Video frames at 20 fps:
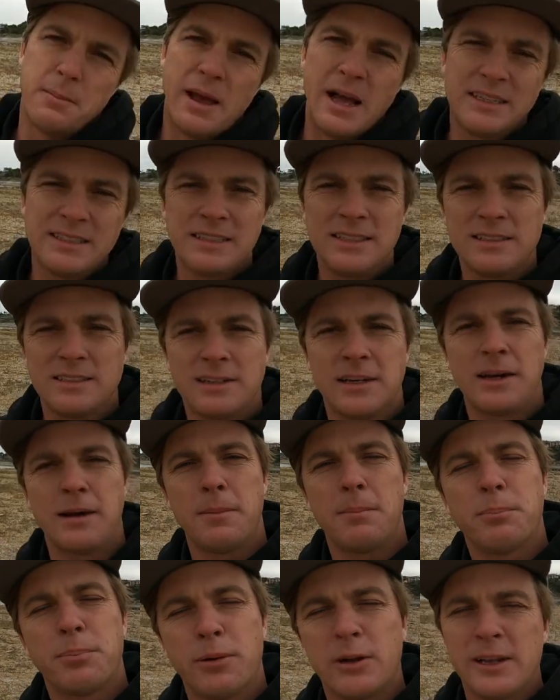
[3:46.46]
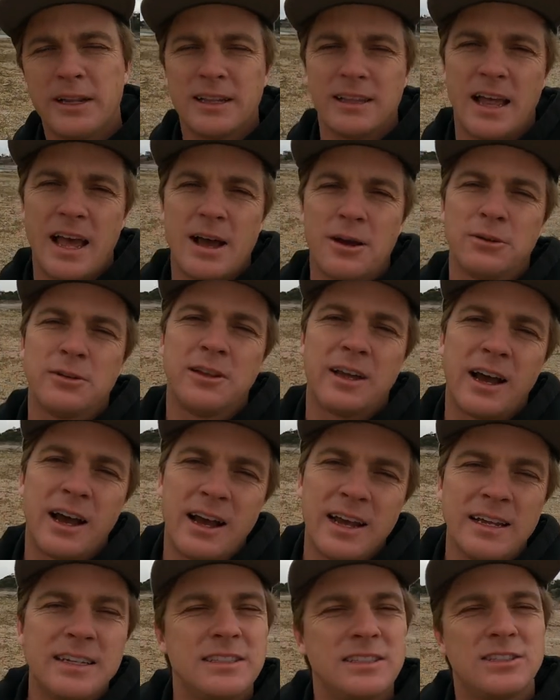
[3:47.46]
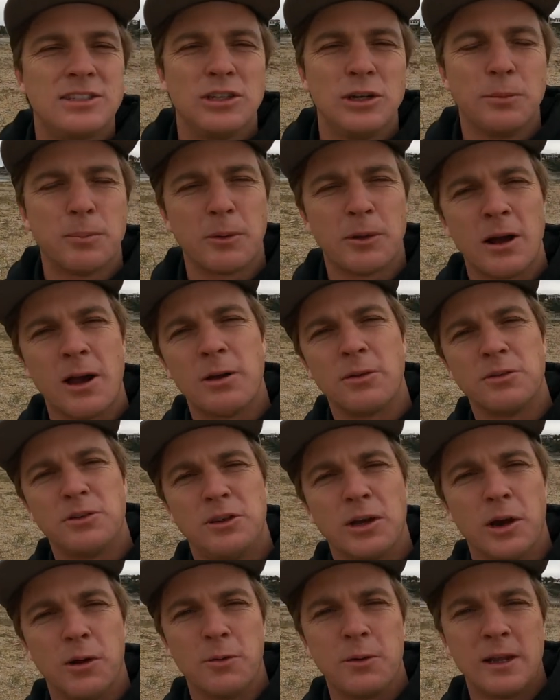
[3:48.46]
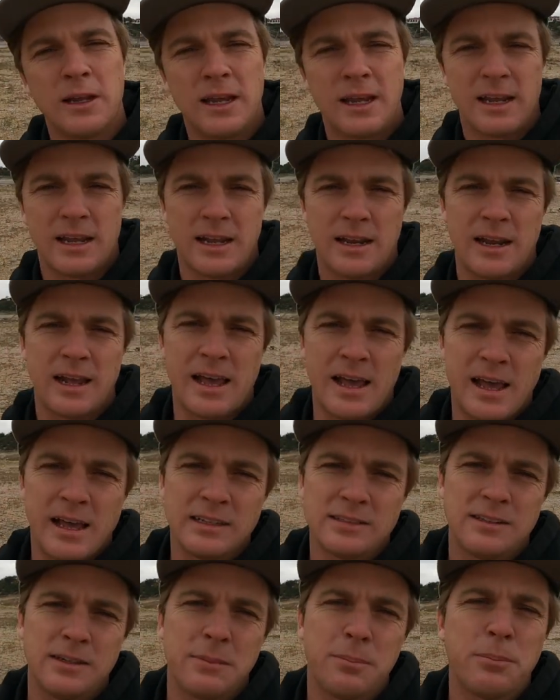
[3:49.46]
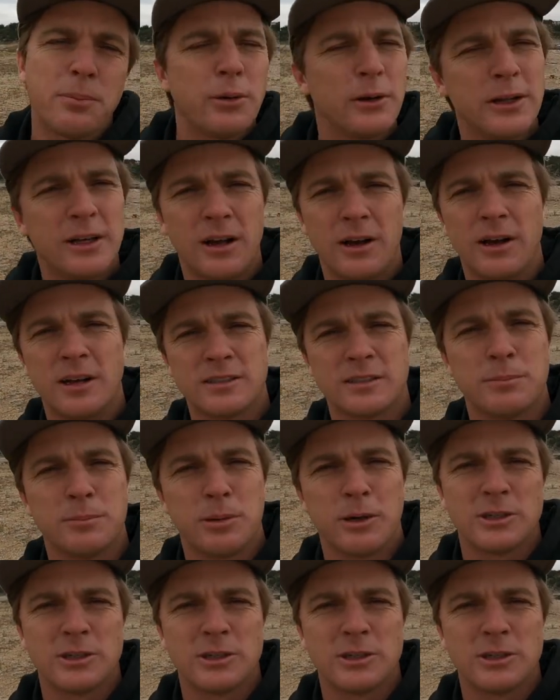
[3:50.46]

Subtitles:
Massey's a pretty loud guy, super outgoing, and has a pretty awesome